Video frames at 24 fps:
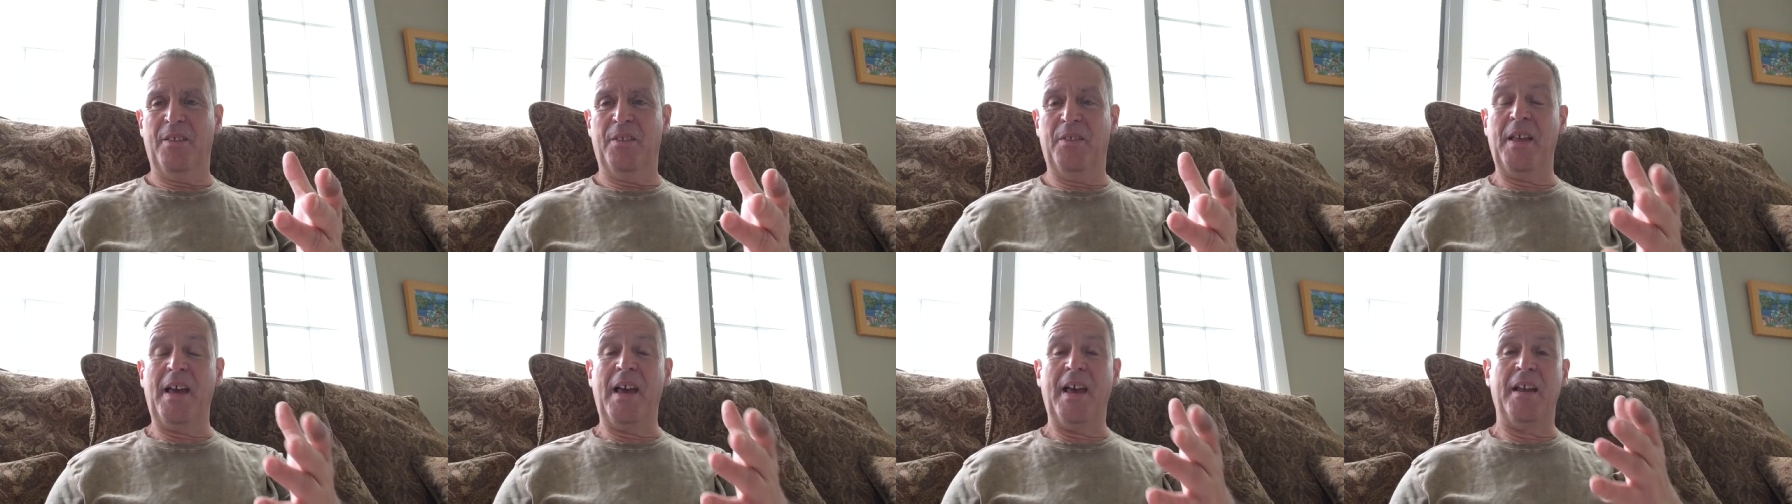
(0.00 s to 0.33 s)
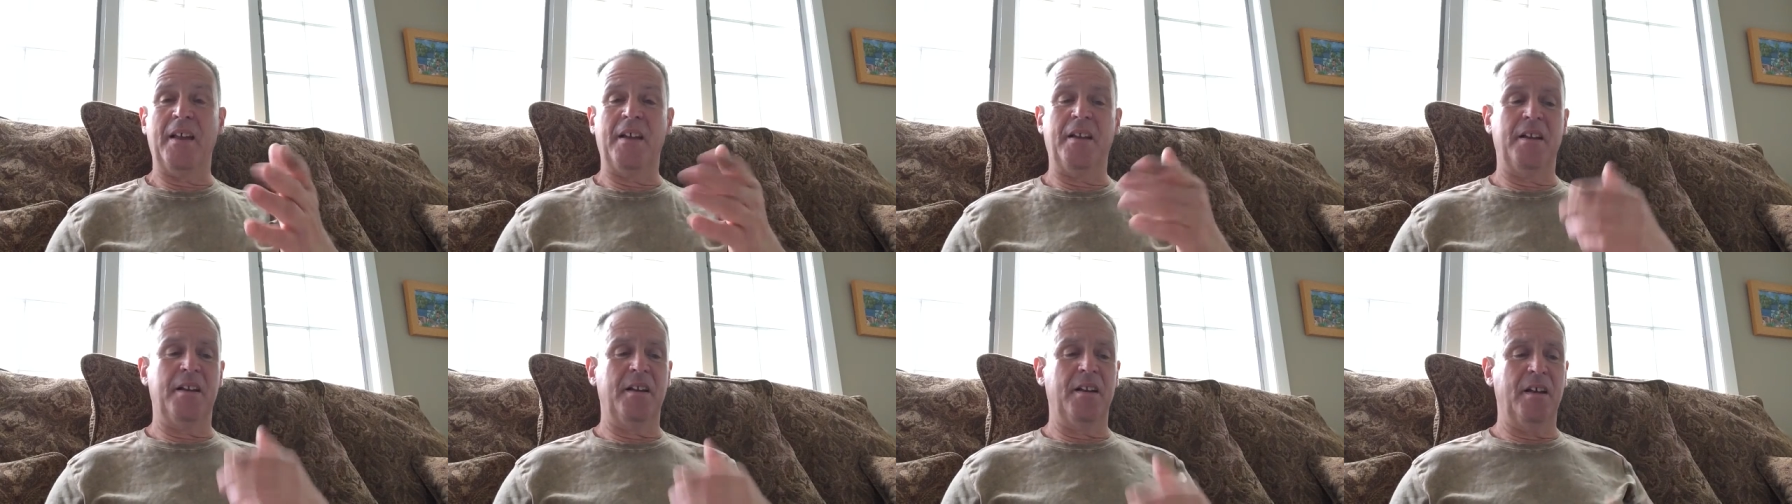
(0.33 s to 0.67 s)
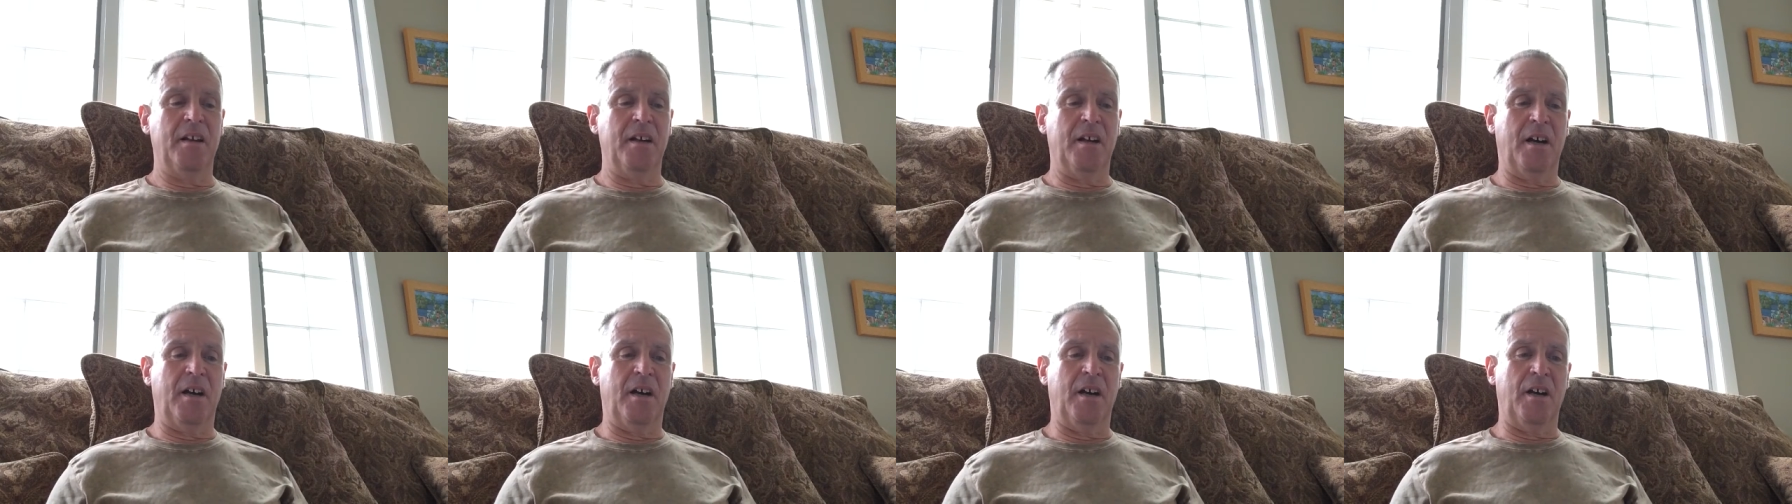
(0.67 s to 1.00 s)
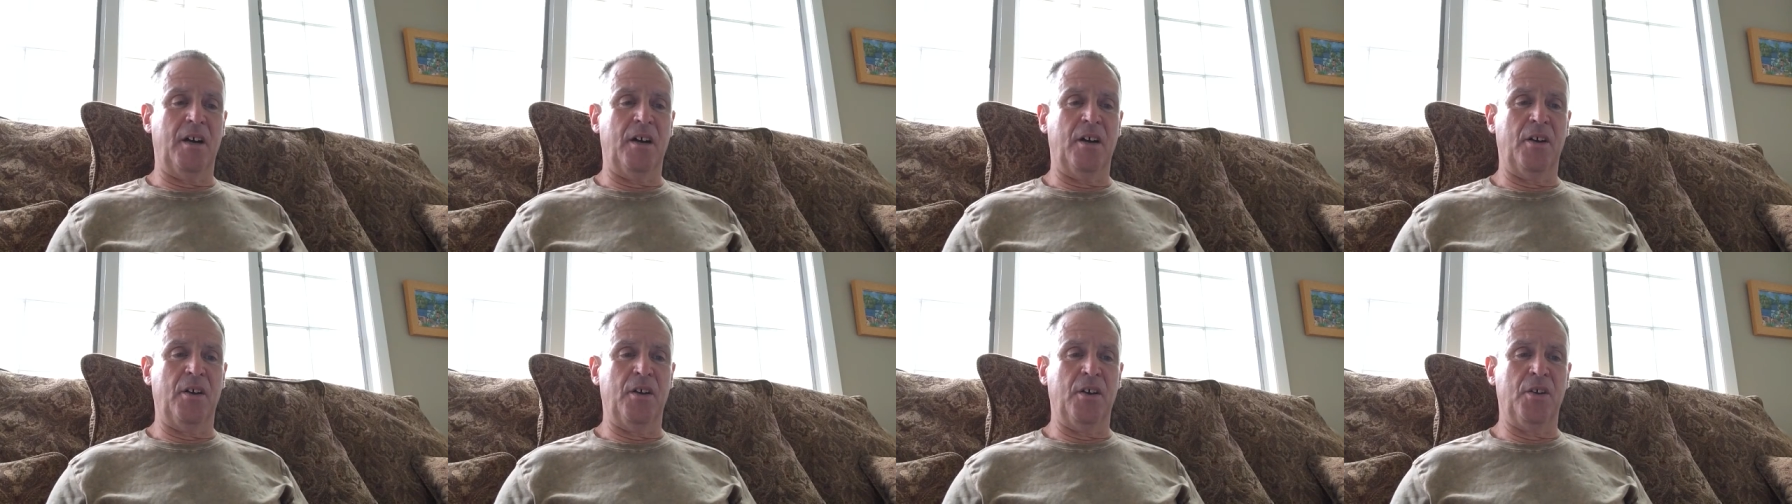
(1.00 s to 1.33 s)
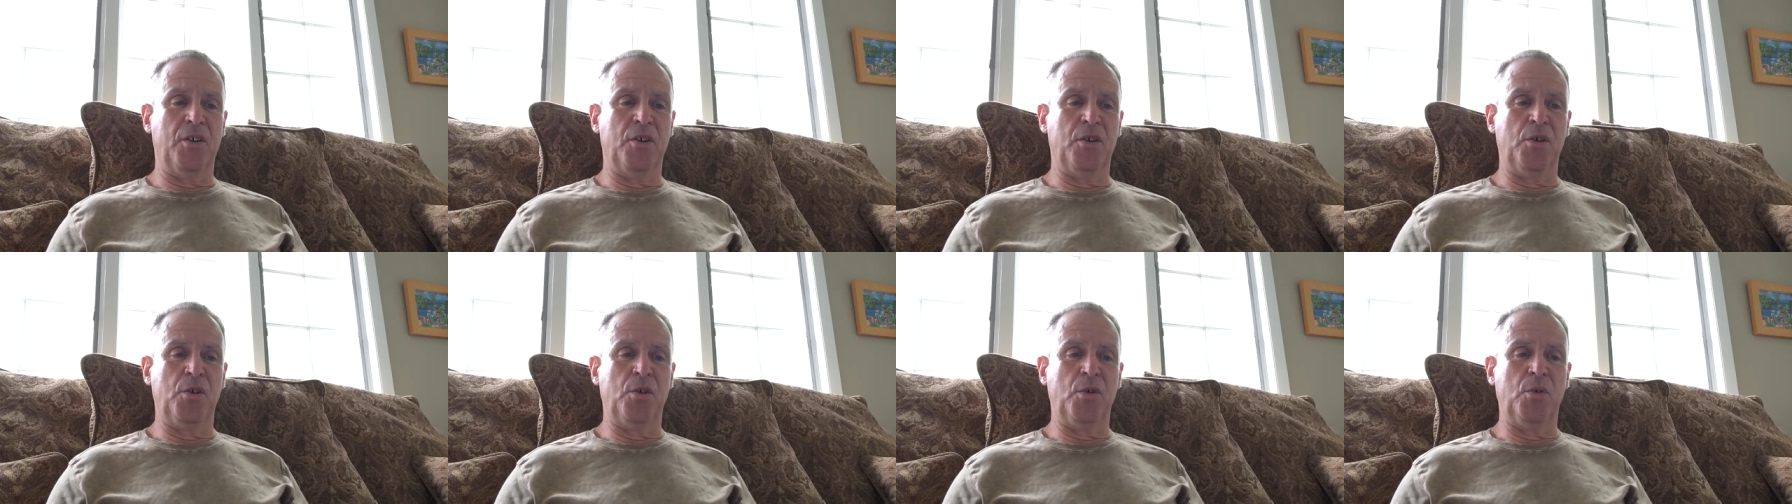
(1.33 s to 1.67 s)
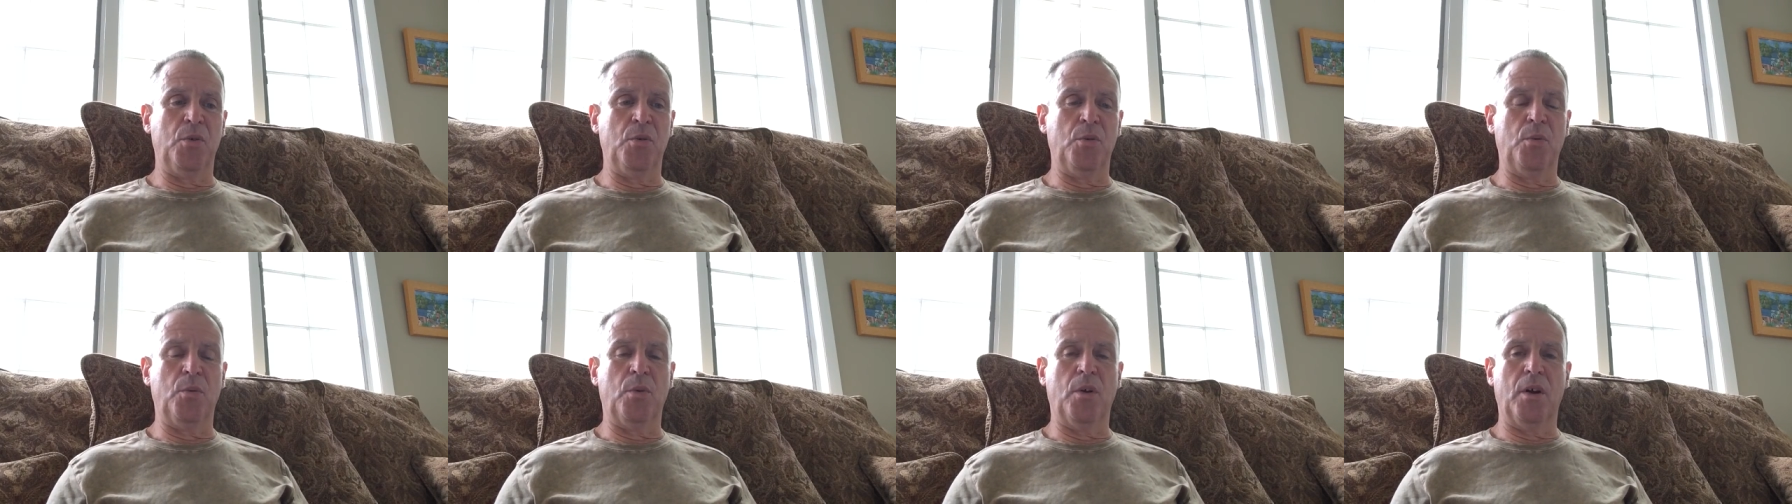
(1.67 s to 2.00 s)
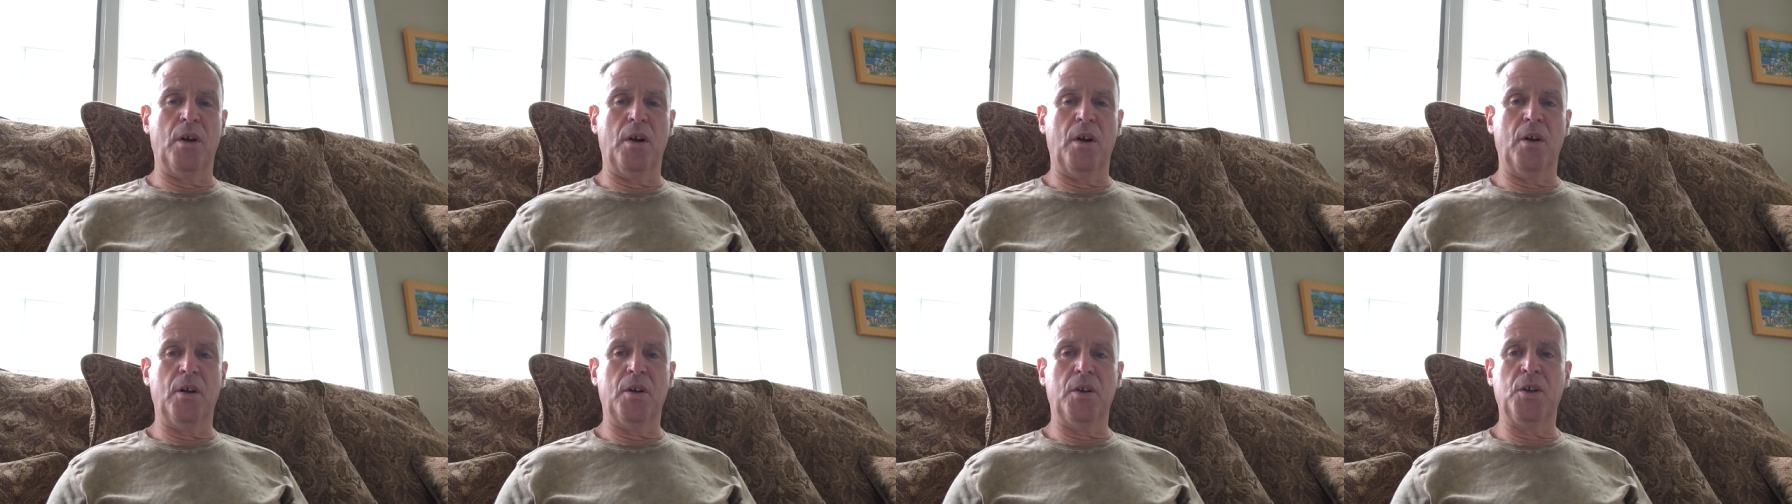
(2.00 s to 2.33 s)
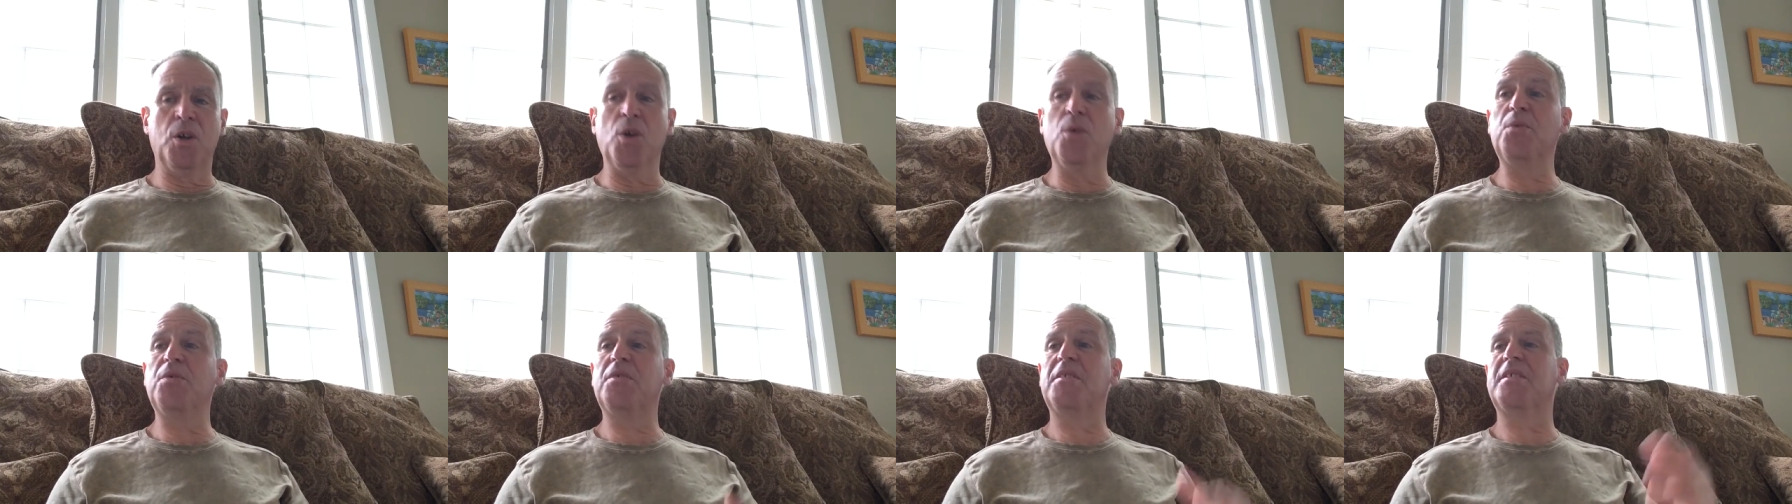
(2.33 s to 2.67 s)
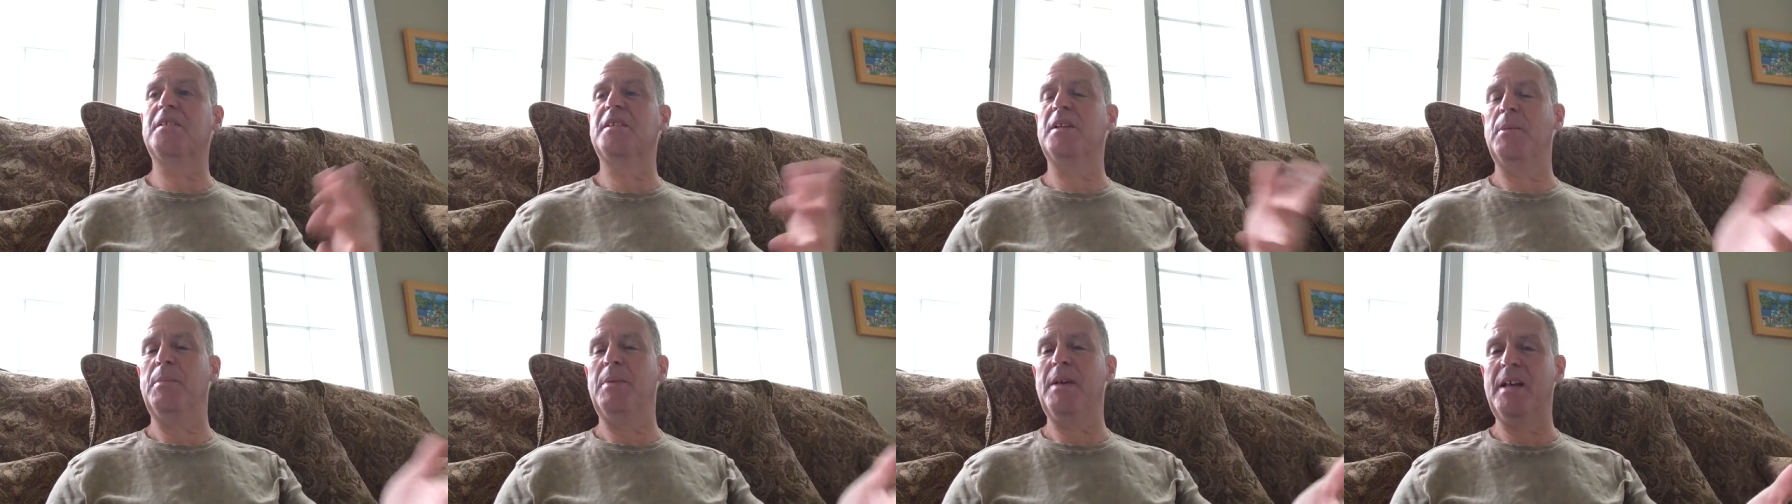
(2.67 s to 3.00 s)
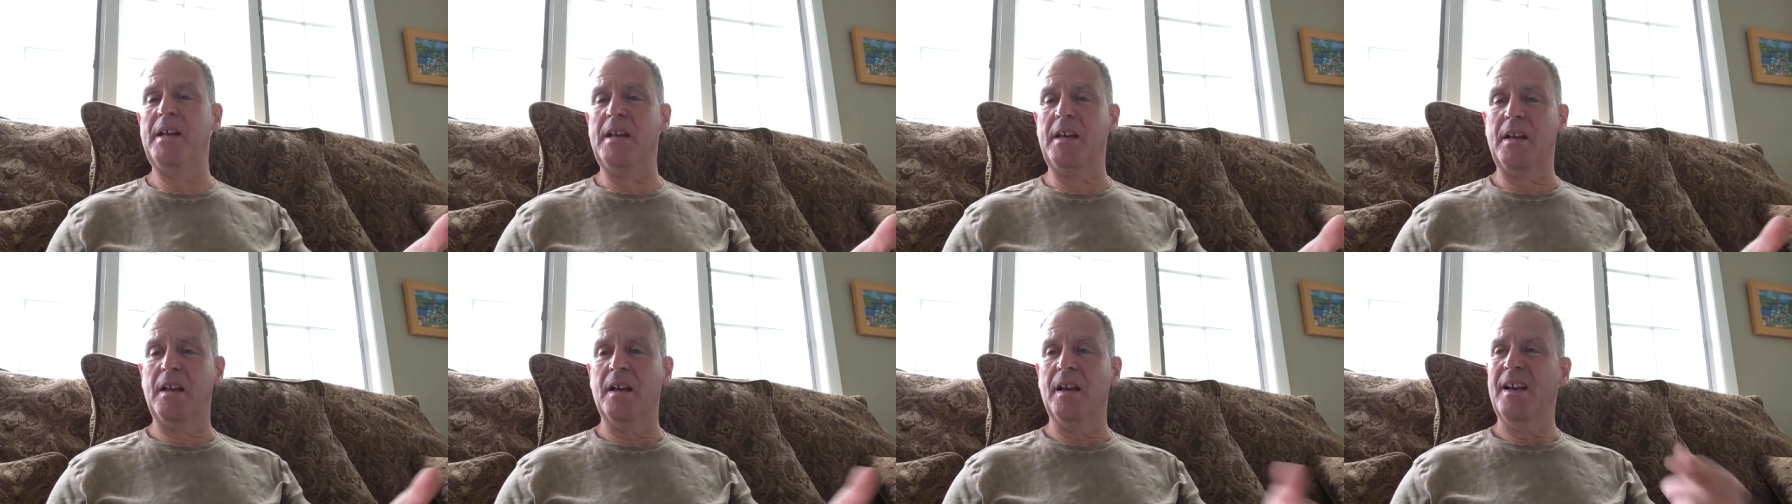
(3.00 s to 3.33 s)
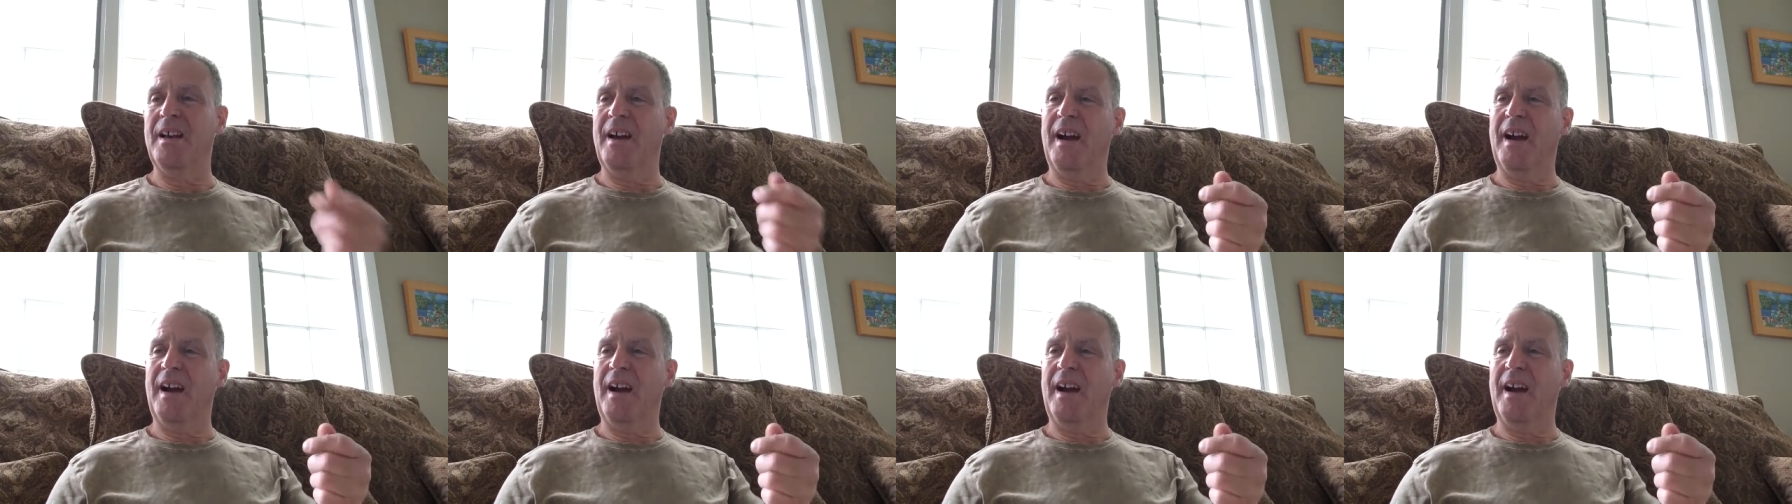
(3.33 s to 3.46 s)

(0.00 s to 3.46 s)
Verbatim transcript: than uh, you used to be.